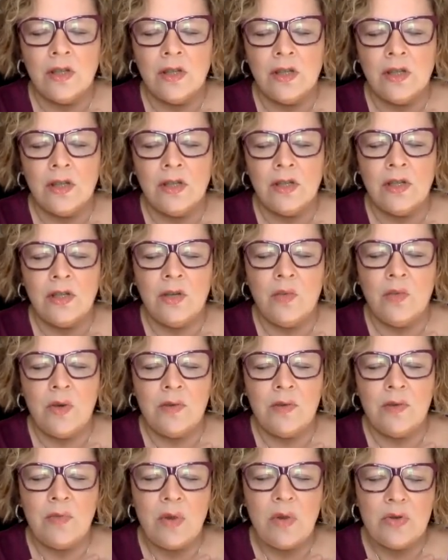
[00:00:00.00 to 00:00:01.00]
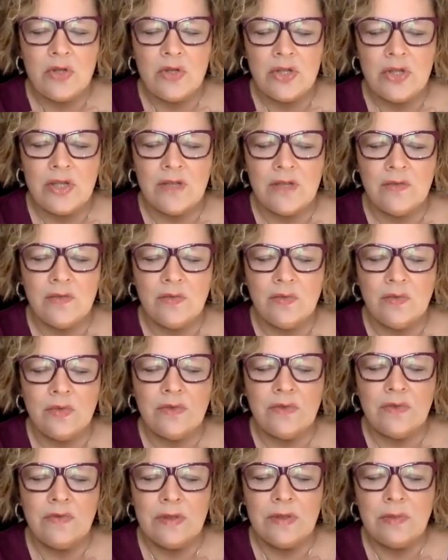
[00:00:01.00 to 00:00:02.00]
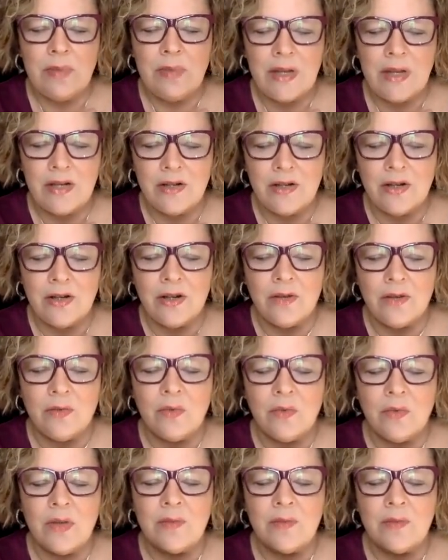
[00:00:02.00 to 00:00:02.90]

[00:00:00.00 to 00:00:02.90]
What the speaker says: what emotion would feel better? What